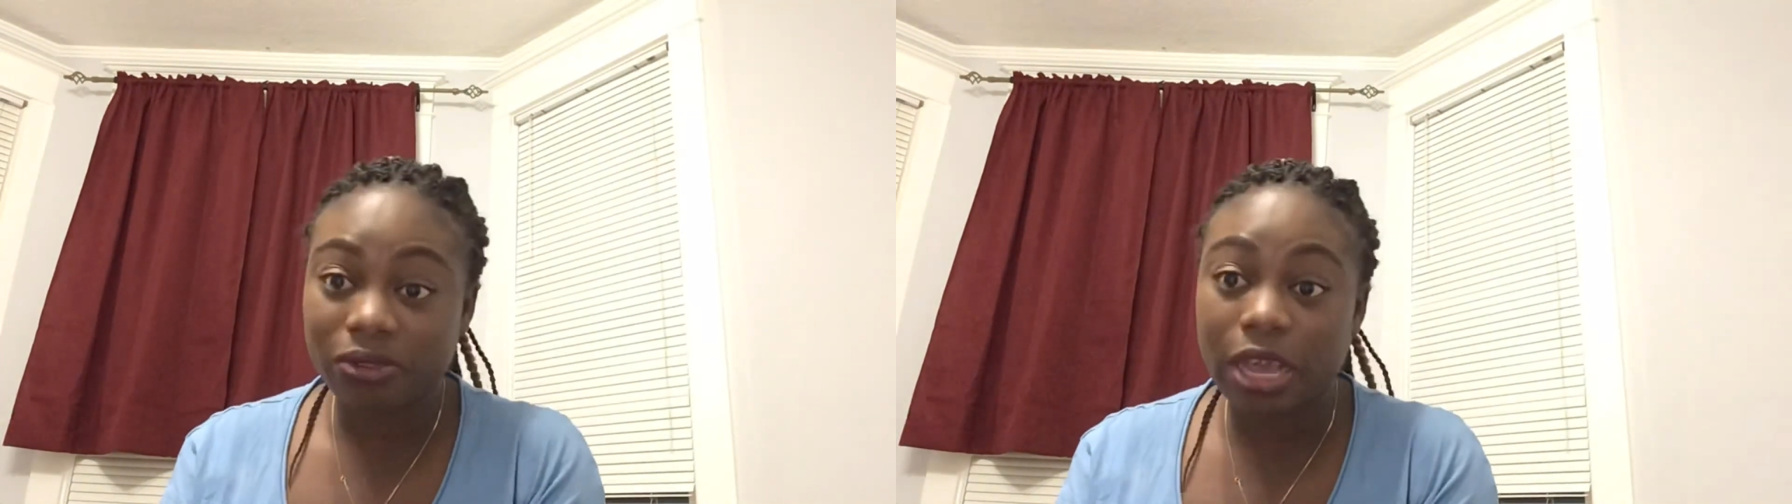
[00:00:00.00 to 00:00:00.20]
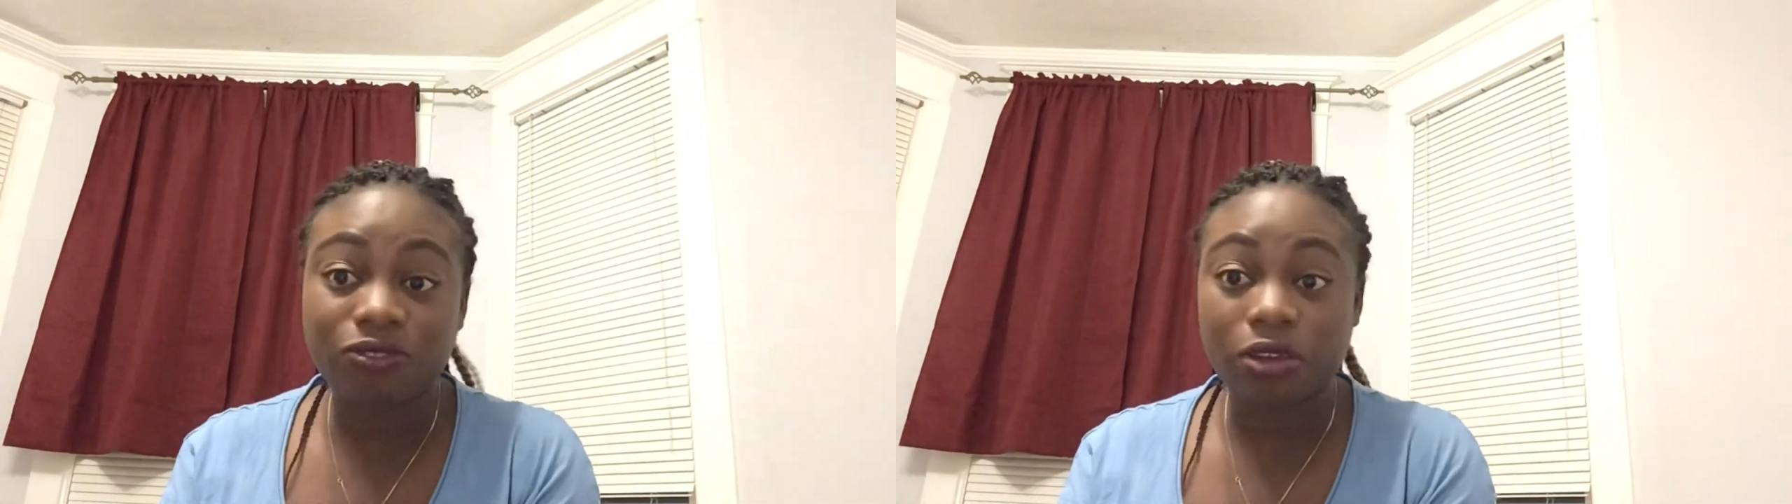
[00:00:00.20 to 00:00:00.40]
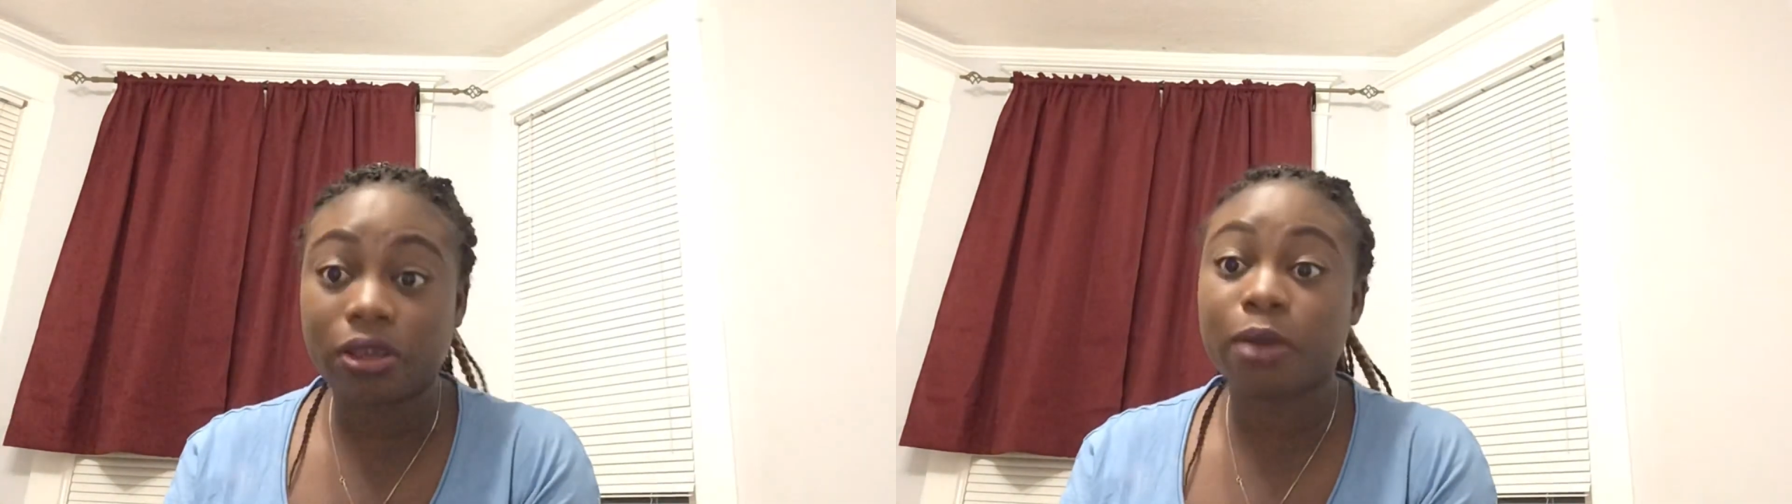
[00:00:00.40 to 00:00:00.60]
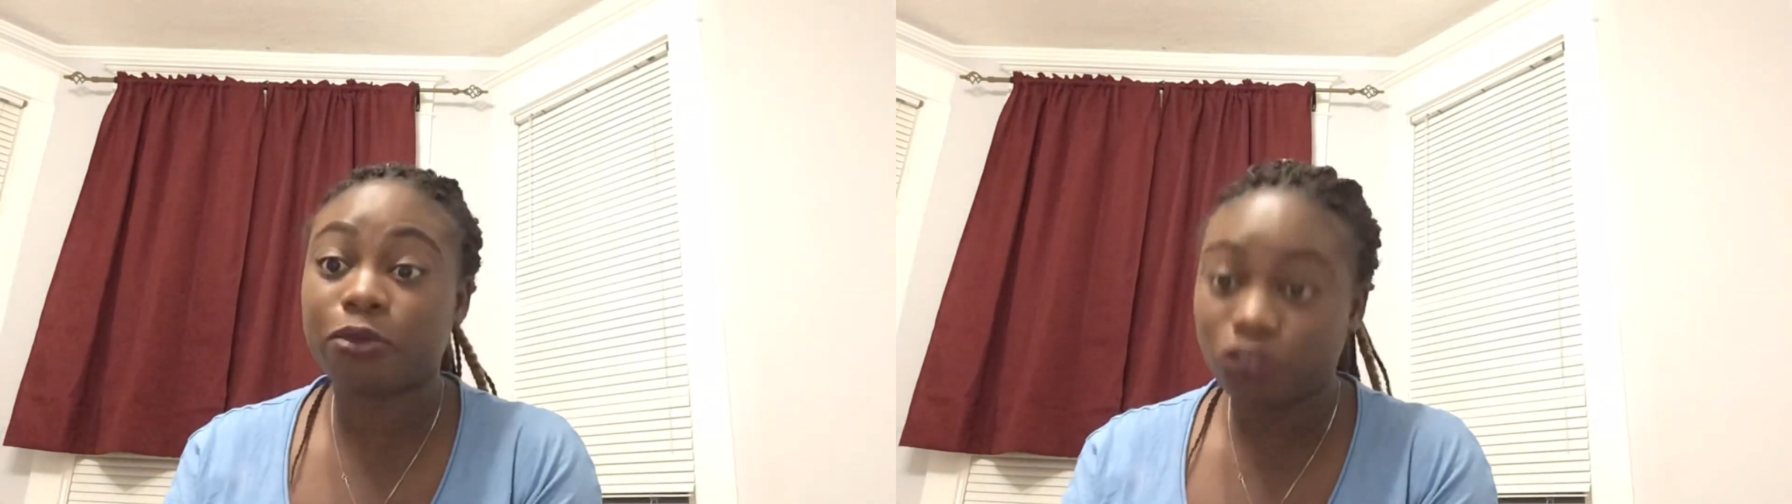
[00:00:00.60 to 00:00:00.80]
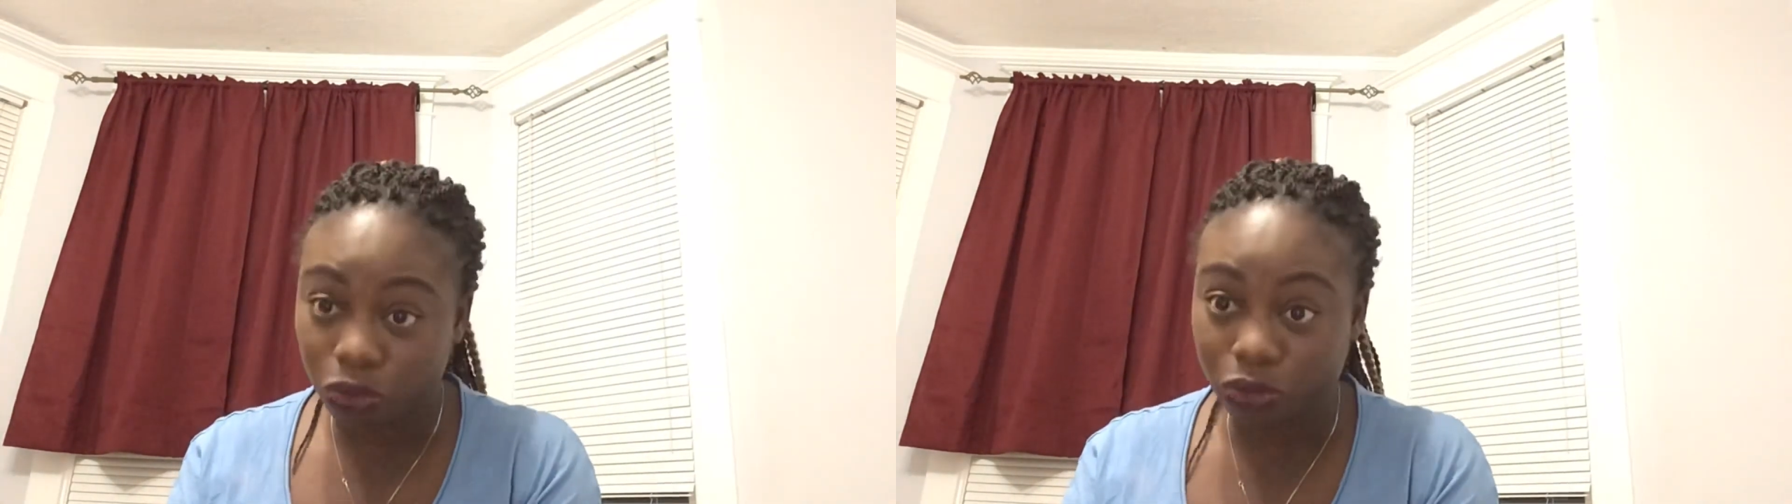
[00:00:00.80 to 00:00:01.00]
I try to keep it
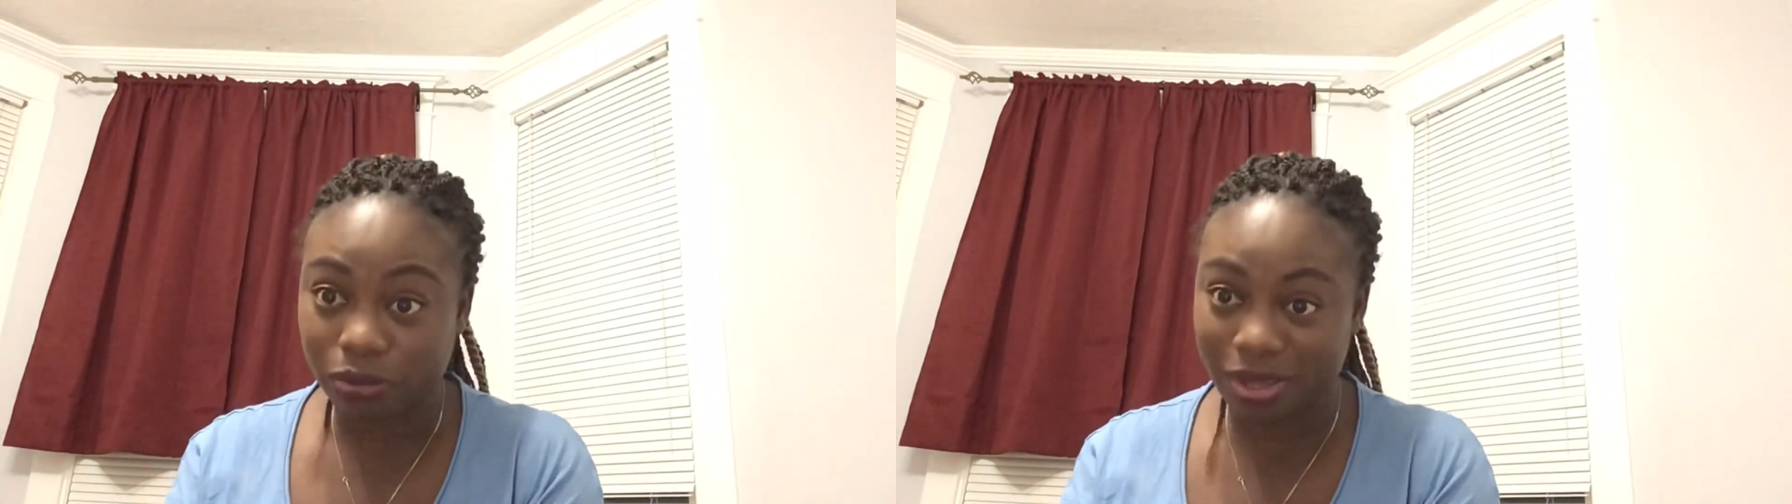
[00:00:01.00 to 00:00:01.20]
short.